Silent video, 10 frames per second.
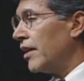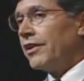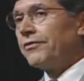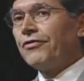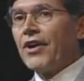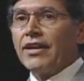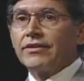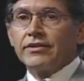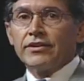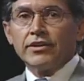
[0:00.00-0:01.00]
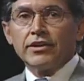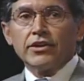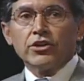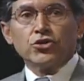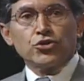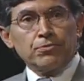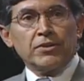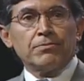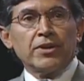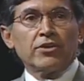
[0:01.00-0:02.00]
In fact, it should
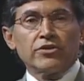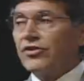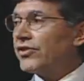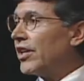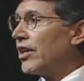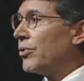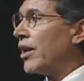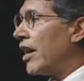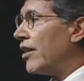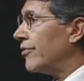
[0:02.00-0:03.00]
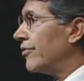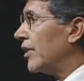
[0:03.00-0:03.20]
be better to say we have